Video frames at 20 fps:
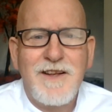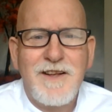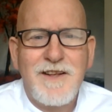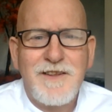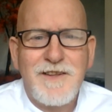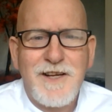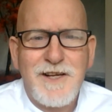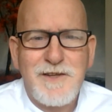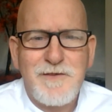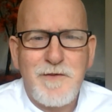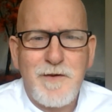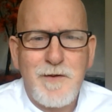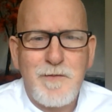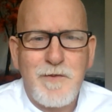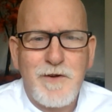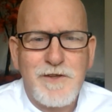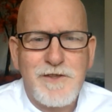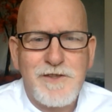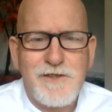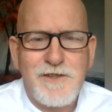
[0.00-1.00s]
Thanks very
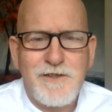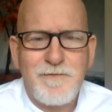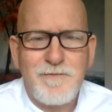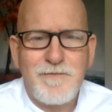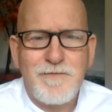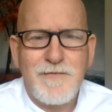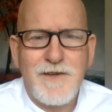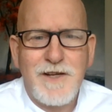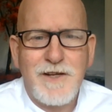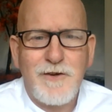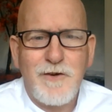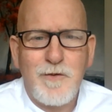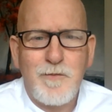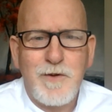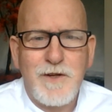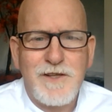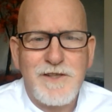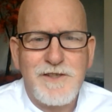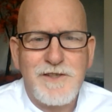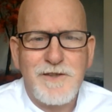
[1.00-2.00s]
much and God
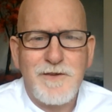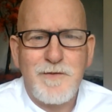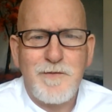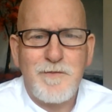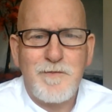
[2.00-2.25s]
bless you.